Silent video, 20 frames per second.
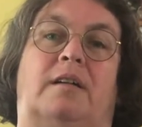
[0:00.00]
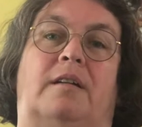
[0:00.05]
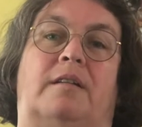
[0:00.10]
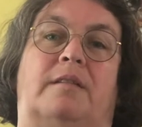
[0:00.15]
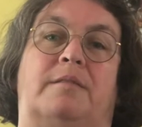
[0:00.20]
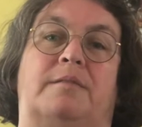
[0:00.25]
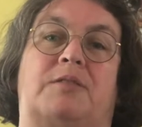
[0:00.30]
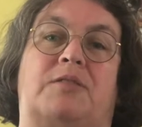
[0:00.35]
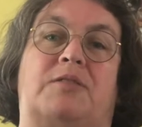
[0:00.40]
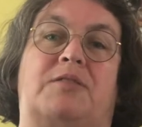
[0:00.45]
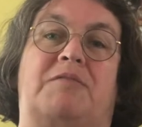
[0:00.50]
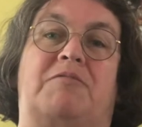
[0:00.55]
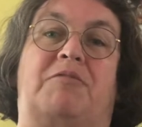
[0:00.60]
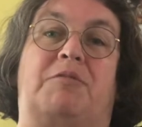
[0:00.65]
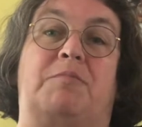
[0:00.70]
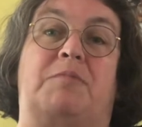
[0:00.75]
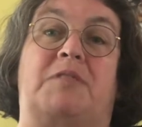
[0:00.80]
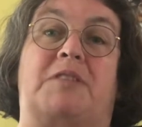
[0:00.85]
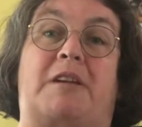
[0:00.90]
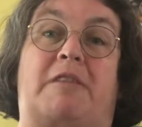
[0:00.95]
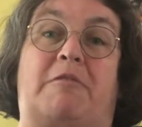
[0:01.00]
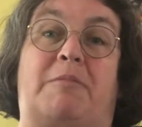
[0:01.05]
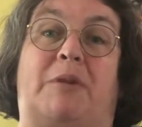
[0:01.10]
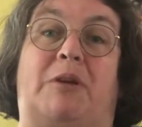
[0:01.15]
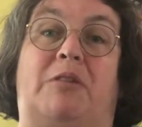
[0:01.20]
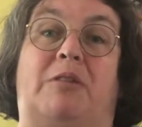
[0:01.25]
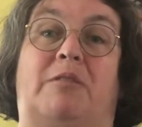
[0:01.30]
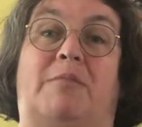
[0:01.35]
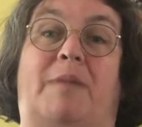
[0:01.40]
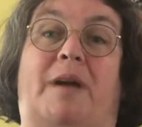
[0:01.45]
which is from
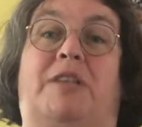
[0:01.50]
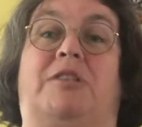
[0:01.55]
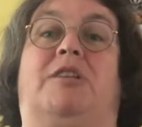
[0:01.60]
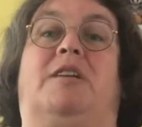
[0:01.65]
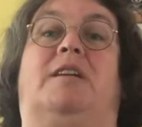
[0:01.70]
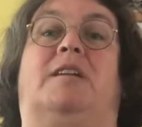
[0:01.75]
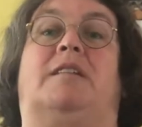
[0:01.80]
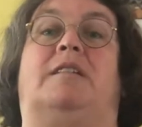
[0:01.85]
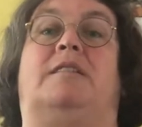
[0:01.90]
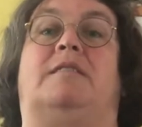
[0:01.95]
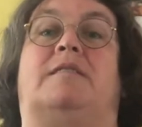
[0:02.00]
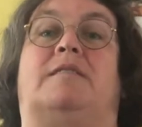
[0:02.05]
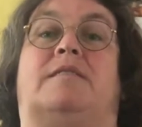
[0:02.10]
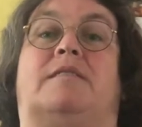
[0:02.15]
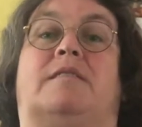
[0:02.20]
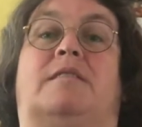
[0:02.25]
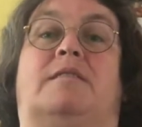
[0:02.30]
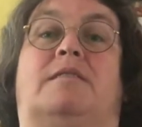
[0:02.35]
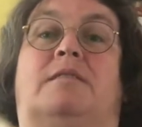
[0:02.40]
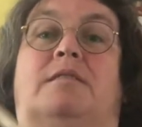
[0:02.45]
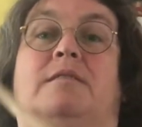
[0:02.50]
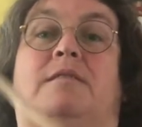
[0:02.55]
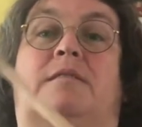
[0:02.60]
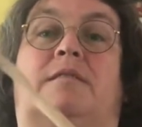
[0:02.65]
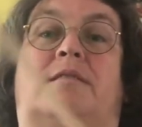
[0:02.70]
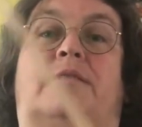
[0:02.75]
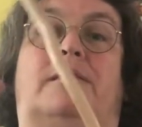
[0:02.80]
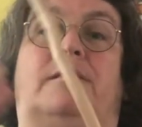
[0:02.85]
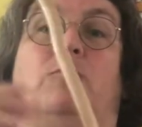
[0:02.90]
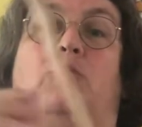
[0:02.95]
ceremonial magic, is that the
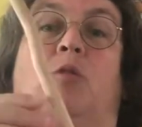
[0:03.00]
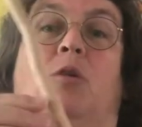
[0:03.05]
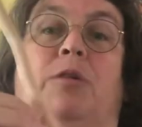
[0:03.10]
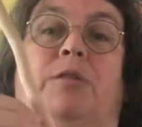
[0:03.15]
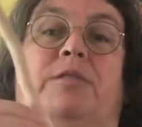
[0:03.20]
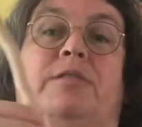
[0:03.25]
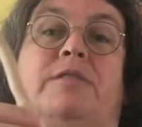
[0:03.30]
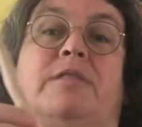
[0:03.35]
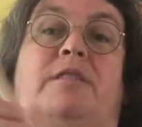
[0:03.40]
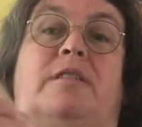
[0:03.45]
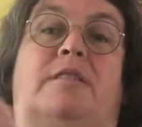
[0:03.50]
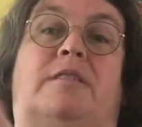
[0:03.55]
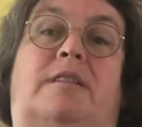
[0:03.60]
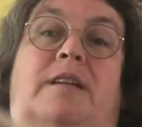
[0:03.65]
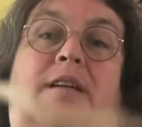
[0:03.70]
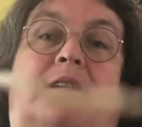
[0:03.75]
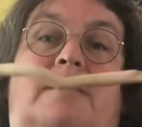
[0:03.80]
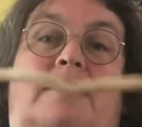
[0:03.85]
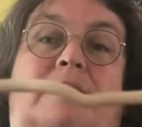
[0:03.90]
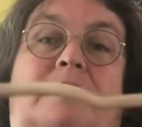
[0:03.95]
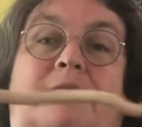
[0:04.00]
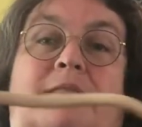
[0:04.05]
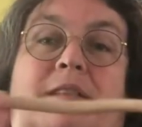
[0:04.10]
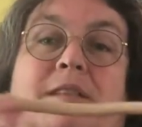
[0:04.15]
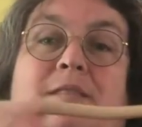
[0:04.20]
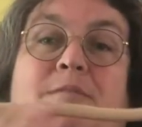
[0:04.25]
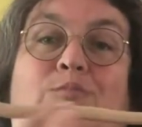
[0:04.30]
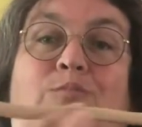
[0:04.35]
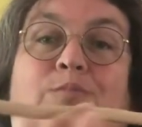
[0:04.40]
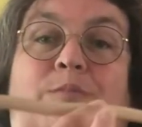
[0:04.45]
wand, and
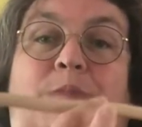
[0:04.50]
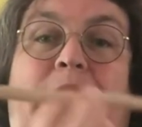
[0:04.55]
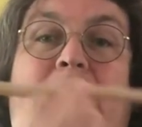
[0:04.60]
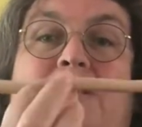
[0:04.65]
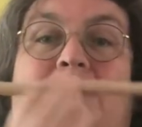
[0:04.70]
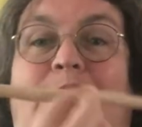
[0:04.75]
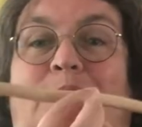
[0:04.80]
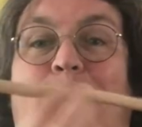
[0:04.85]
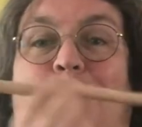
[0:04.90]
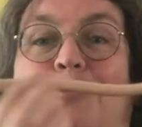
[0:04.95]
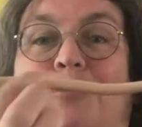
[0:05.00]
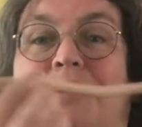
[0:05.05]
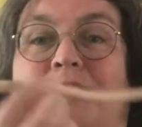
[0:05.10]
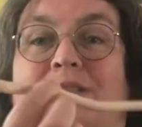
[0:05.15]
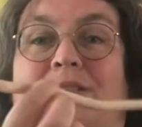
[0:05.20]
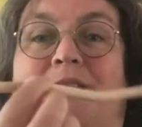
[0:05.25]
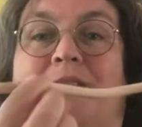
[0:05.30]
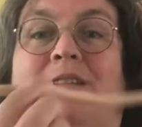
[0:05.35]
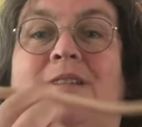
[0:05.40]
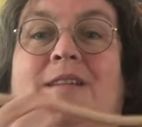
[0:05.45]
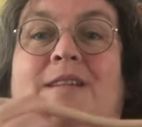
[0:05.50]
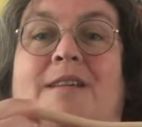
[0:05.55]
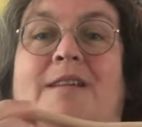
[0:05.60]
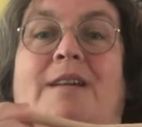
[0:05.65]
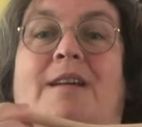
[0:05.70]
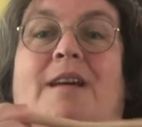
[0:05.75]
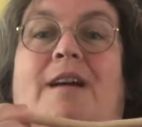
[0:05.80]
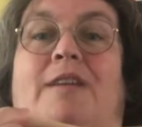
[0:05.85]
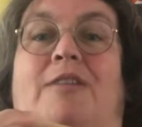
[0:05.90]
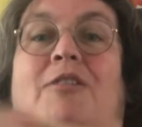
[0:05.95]
this piece of wood is
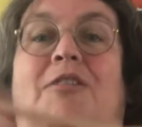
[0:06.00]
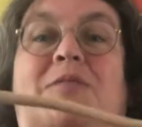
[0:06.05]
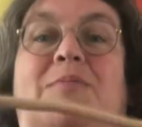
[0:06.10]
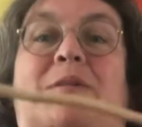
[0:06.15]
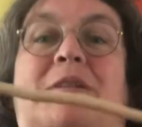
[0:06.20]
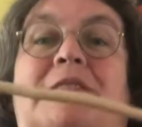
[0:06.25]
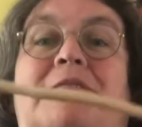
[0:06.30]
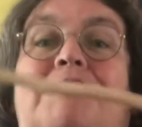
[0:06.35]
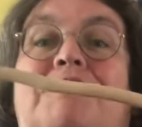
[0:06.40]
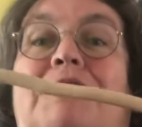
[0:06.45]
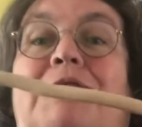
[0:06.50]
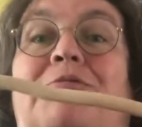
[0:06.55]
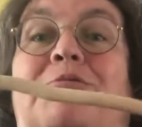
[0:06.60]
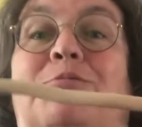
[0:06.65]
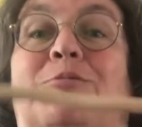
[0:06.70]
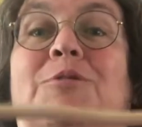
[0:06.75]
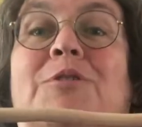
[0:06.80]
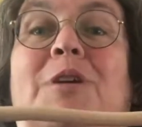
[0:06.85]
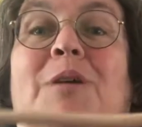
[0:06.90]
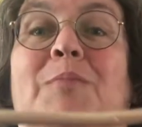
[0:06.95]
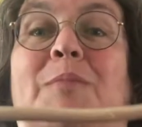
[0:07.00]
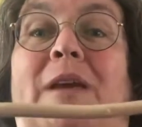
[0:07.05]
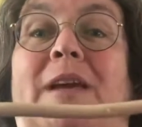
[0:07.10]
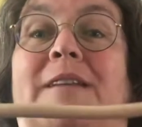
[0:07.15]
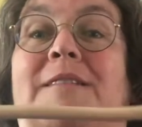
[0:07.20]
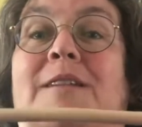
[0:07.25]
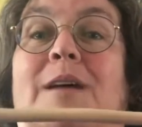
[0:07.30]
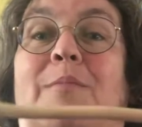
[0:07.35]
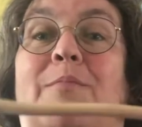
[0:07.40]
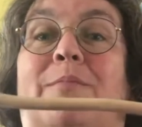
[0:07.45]
a nice piece of driftwood I
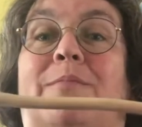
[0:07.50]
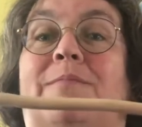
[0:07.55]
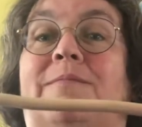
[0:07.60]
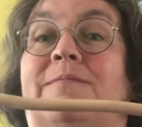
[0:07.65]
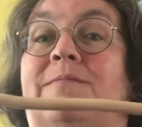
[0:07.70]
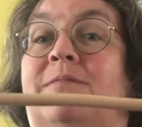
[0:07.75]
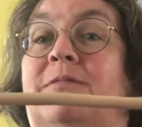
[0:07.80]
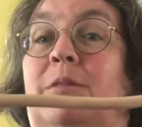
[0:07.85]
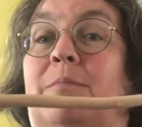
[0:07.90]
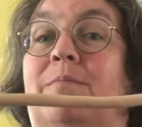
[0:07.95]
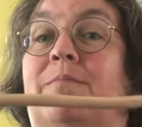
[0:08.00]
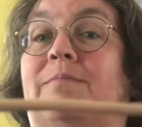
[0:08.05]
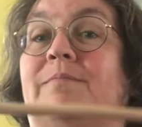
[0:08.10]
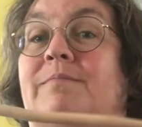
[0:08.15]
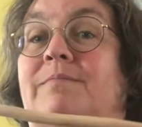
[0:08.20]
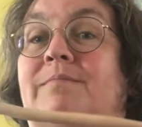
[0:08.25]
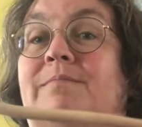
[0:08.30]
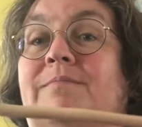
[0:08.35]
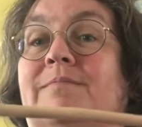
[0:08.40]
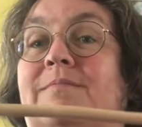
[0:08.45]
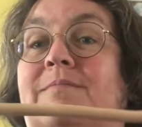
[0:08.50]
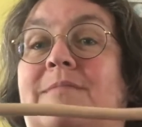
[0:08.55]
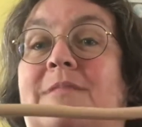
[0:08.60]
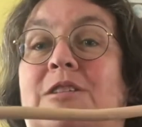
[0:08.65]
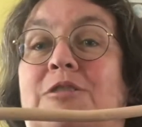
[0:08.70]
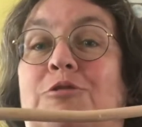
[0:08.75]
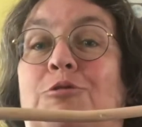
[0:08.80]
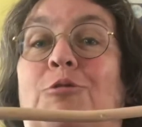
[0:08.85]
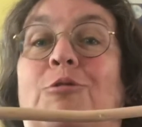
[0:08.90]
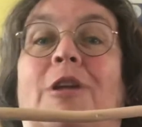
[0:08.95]
picked up from the
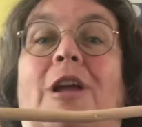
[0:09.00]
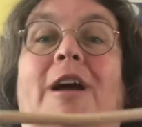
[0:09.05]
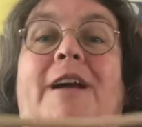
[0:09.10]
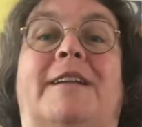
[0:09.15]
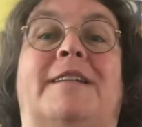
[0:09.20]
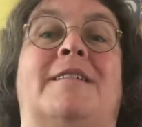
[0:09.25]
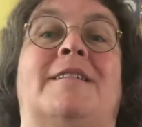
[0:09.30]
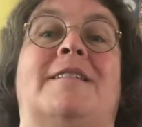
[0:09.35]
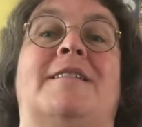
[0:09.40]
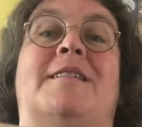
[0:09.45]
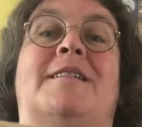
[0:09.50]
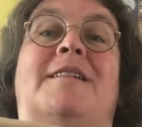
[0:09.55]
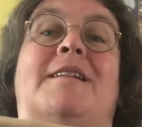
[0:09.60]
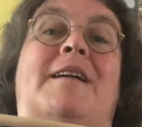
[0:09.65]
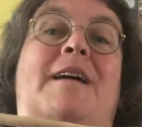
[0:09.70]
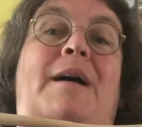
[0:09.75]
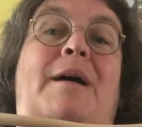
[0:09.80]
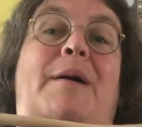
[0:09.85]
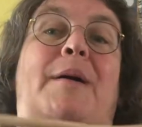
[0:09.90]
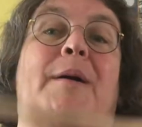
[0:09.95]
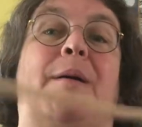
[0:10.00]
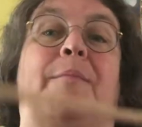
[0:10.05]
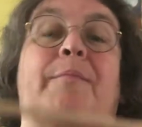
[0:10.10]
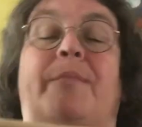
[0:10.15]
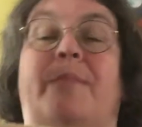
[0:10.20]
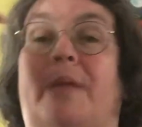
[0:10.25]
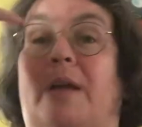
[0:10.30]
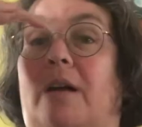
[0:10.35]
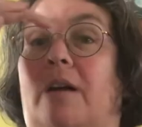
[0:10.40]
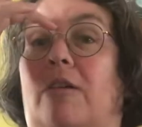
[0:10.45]
shoreline
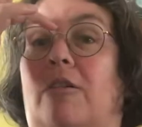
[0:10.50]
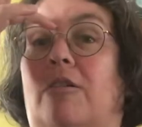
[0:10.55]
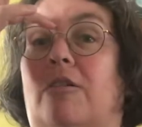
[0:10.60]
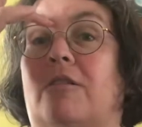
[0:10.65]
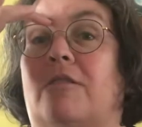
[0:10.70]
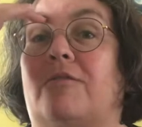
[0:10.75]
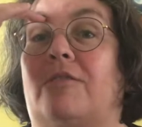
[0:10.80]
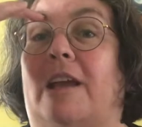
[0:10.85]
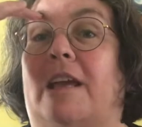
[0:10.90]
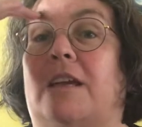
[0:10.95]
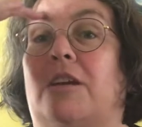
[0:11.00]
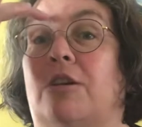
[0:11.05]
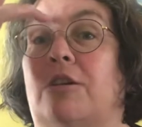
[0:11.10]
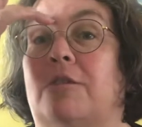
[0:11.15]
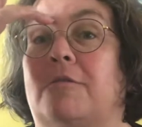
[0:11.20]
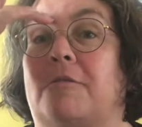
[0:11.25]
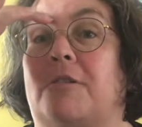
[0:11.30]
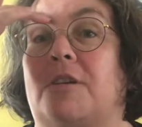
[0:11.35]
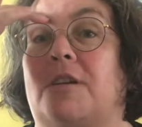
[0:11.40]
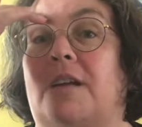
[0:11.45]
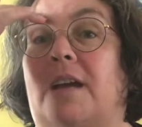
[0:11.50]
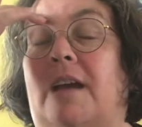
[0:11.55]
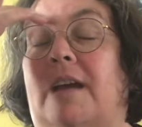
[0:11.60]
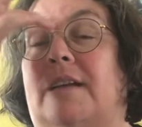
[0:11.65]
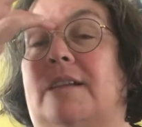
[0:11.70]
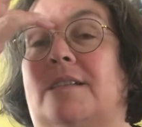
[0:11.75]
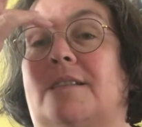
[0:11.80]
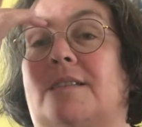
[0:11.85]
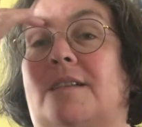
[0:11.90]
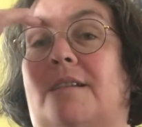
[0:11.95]
of Lake Huron,
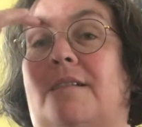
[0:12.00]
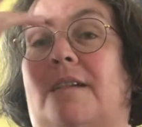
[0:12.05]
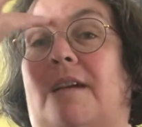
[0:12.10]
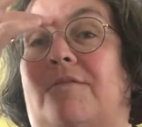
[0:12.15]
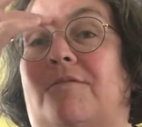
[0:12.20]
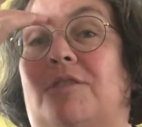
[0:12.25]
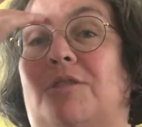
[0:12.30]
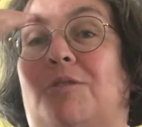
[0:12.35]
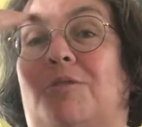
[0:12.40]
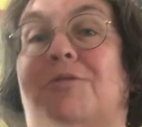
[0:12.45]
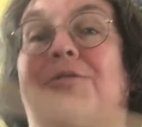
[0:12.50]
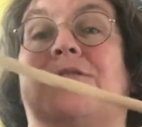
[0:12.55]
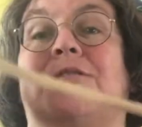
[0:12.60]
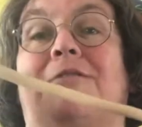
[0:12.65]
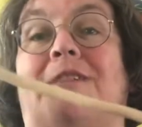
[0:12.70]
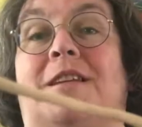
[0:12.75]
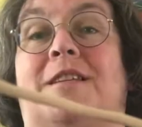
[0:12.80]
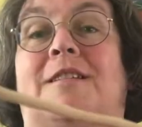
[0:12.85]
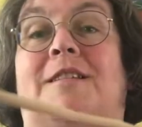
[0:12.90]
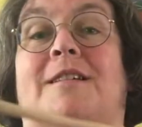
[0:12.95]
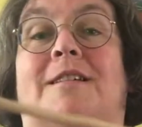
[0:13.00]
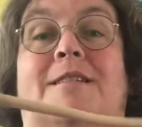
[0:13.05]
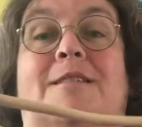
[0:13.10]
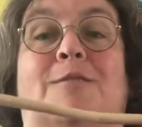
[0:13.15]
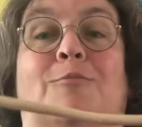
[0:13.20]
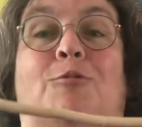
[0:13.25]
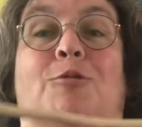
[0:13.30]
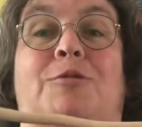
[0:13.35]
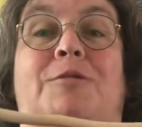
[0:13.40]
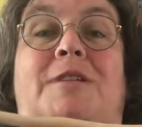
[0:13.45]
and I haven't consecrated it as
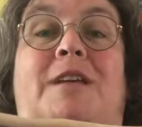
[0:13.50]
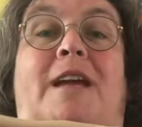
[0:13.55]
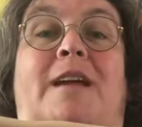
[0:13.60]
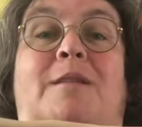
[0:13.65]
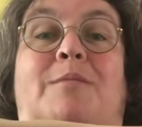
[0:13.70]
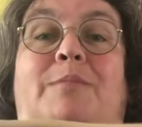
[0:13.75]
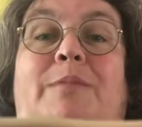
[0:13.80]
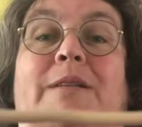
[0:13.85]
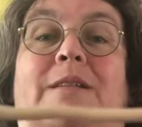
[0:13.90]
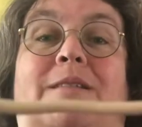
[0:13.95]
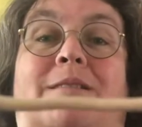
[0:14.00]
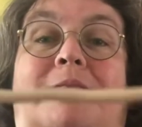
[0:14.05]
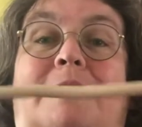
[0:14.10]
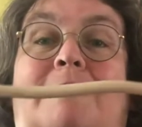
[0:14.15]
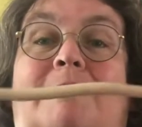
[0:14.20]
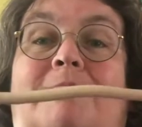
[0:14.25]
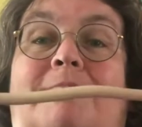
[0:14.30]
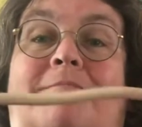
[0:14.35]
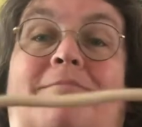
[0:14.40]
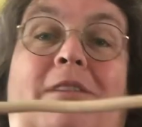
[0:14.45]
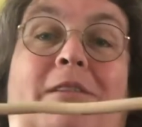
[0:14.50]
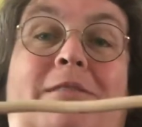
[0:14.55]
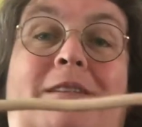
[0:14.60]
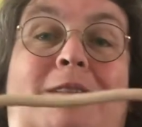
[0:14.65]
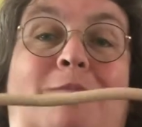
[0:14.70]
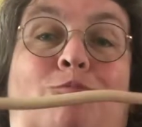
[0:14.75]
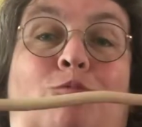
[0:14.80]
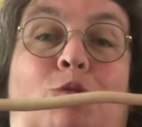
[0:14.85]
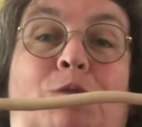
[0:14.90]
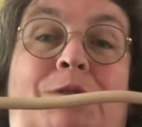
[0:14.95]
a wand yet, but it's
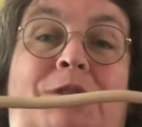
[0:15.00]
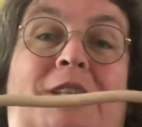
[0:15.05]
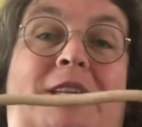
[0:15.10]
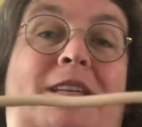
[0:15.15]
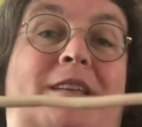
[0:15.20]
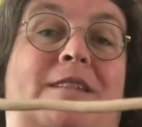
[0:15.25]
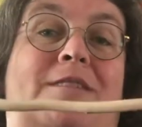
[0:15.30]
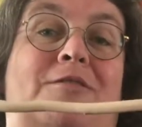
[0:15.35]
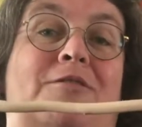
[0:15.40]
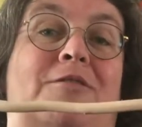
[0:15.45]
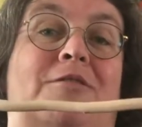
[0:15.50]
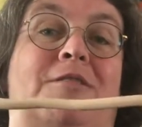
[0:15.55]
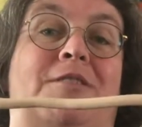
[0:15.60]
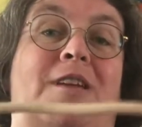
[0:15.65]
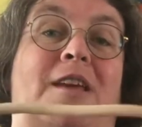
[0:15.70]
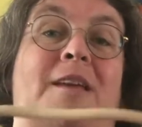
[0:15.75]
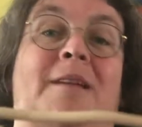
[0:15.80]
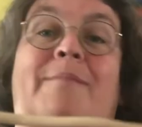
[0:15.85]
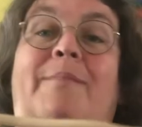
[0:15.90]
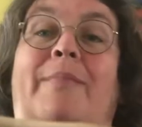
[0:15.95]
very wandy, as you can see.